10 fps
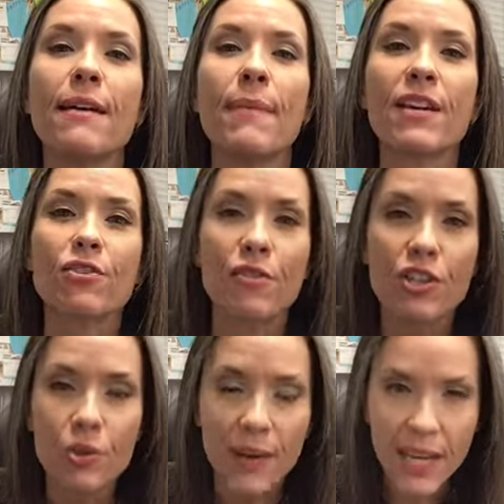make sure
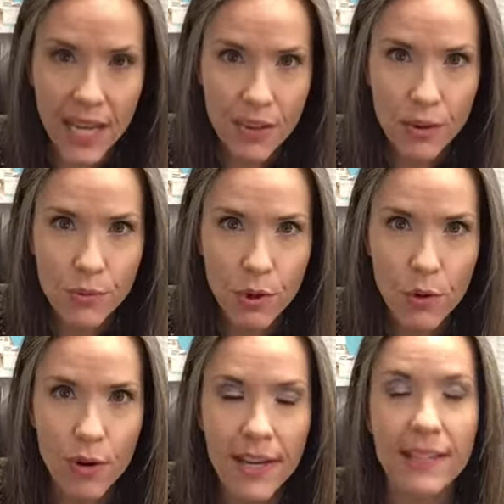that you are getting those
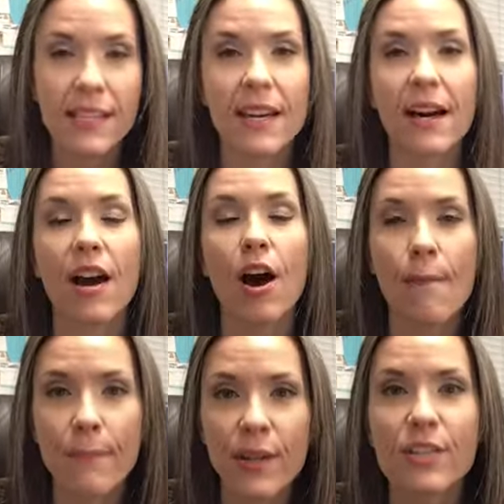recordings
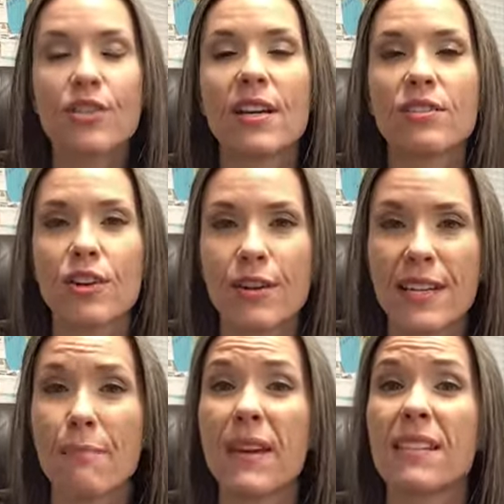accomplished and turned
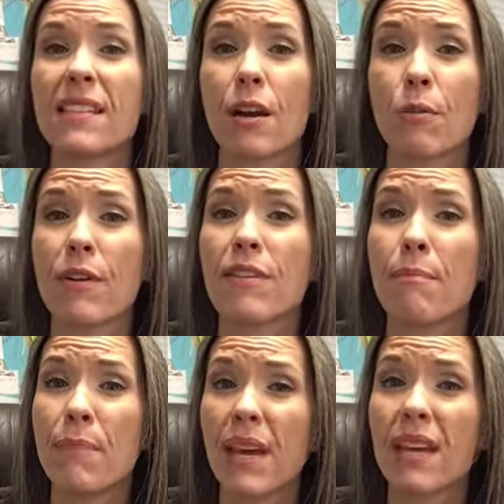in, because they are worth a
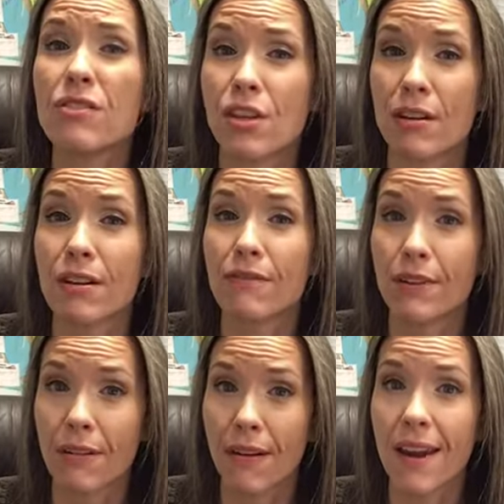big chunk of
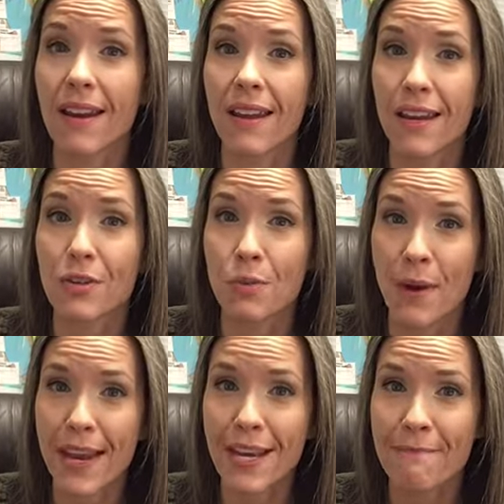your grade each
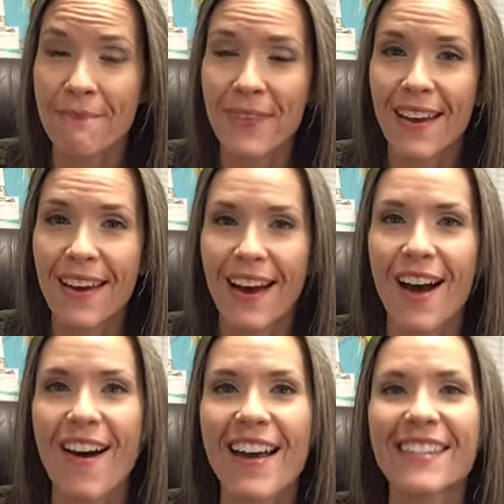week.
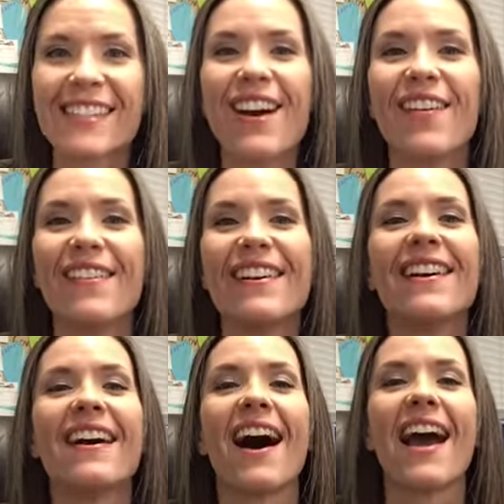All right, so
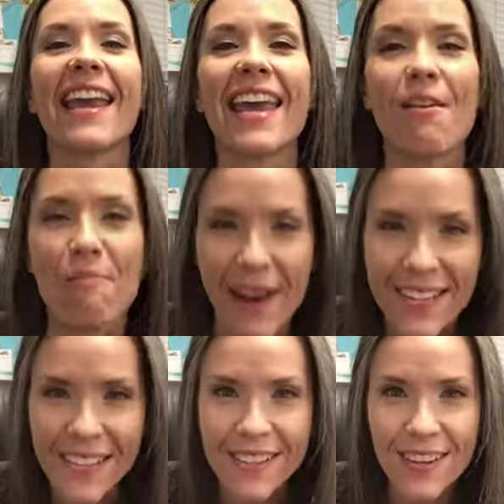I can't wait
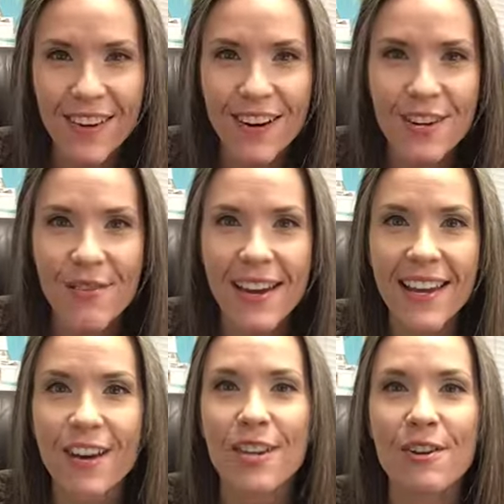to start our
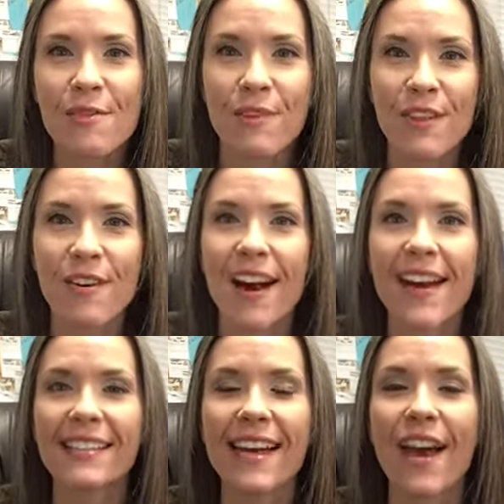UIL unit with you
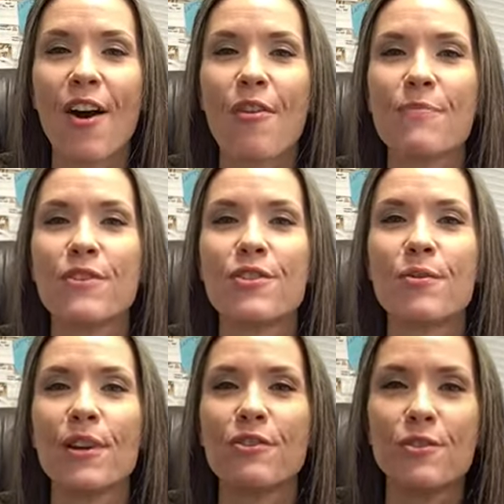guys. I hope that you
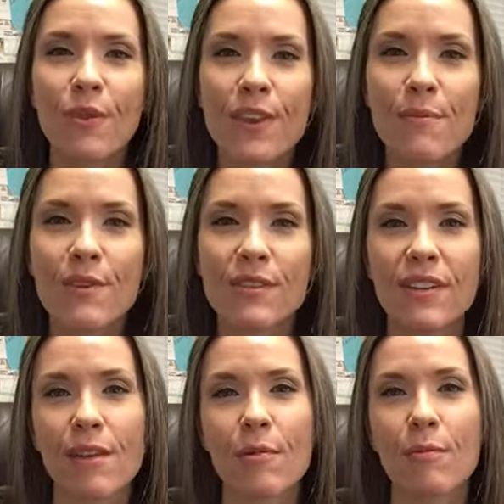enjoy the music
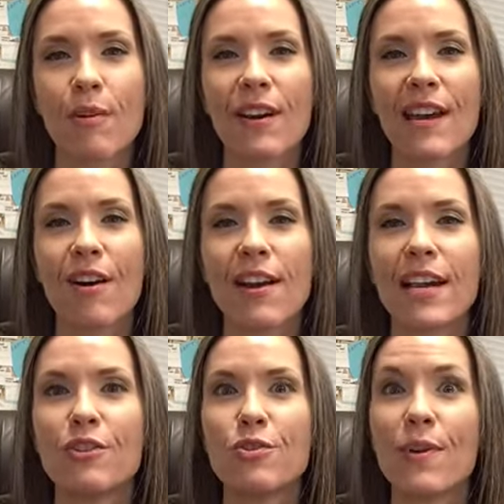that we're working on,
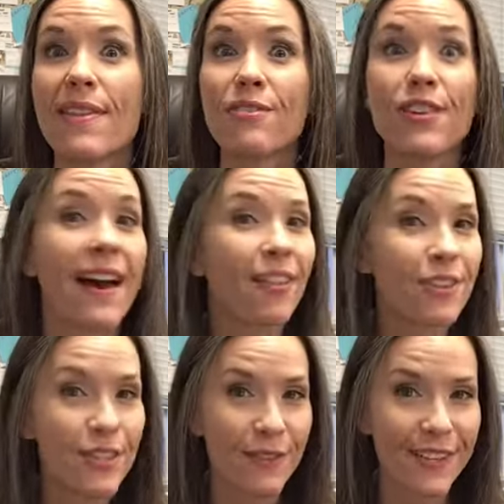enjoy the
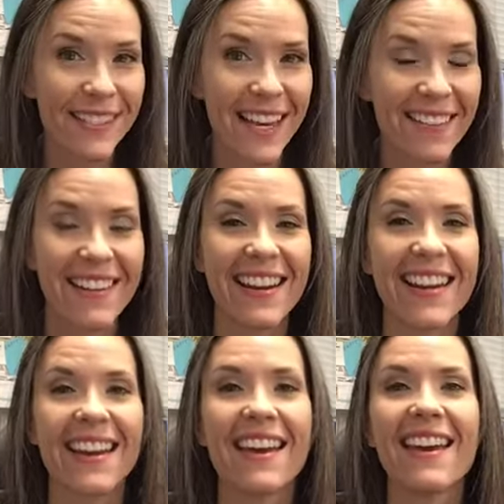challenge of our sight reading